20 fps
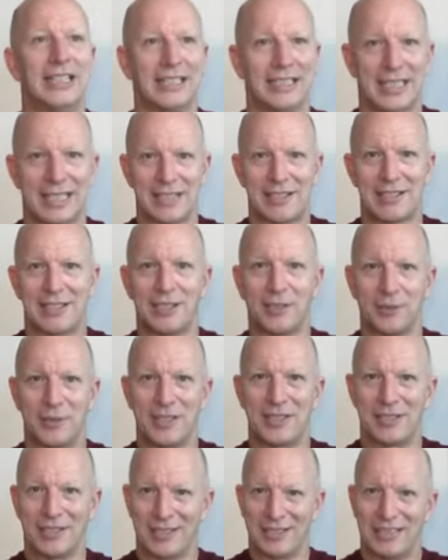Yes, there
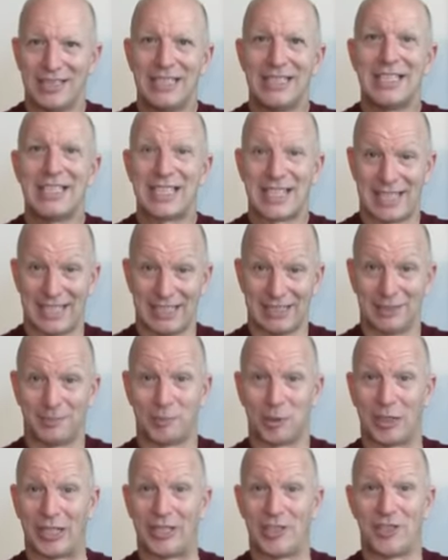is a
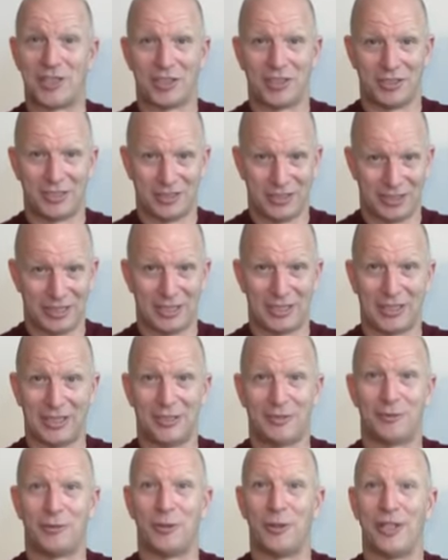celebration
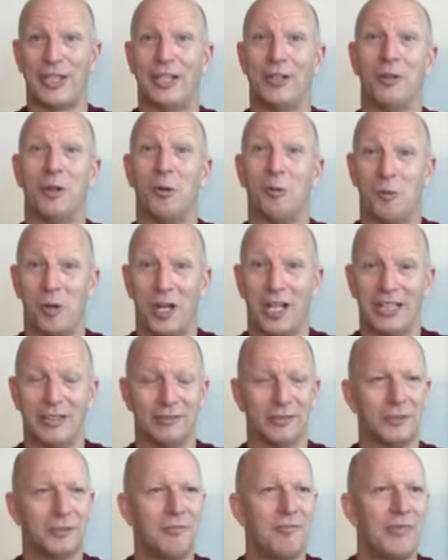for their
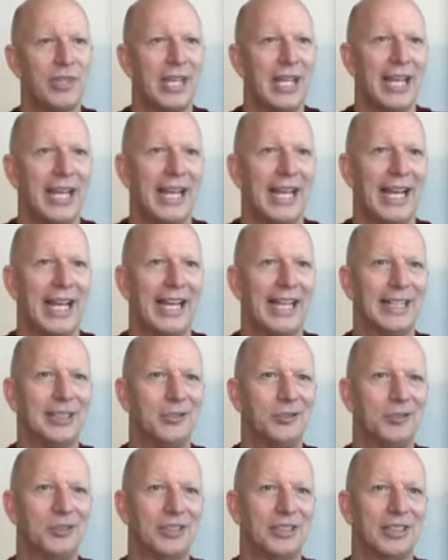arrival.
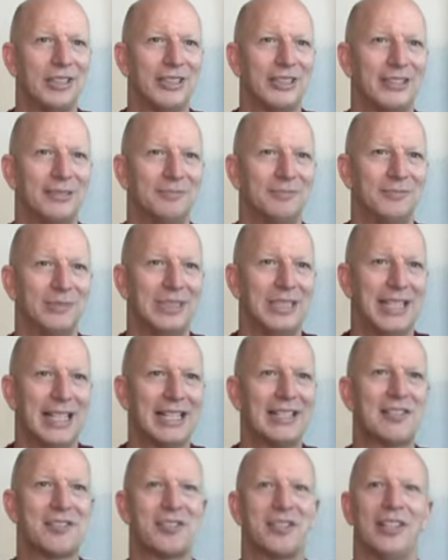And
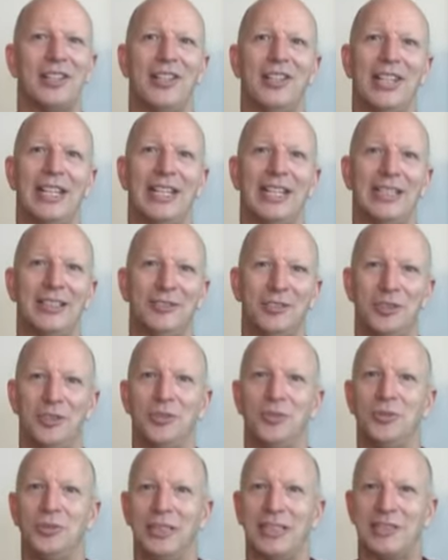yes, they
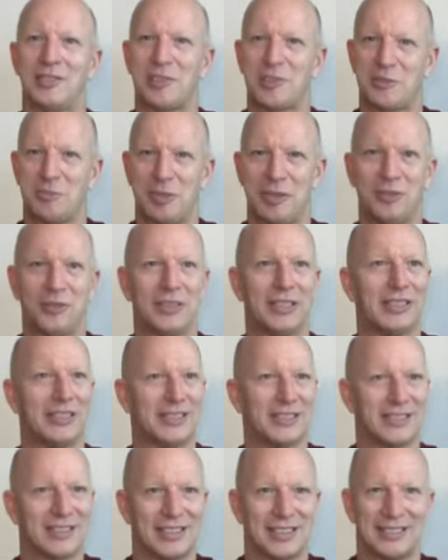do
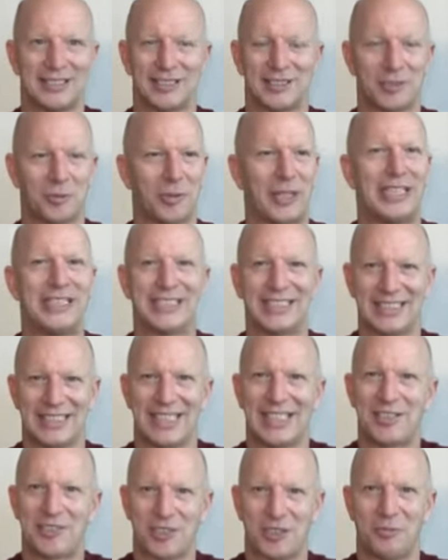experience this great
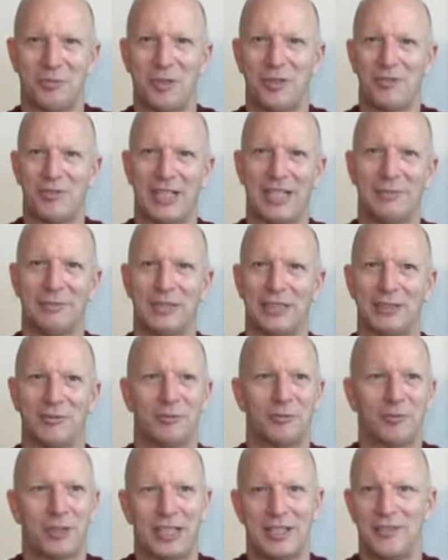connection with family
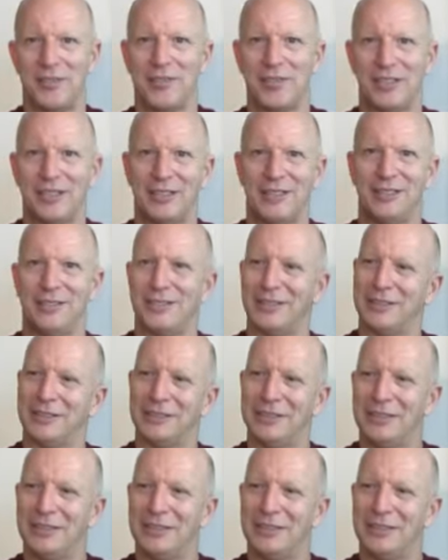and friends and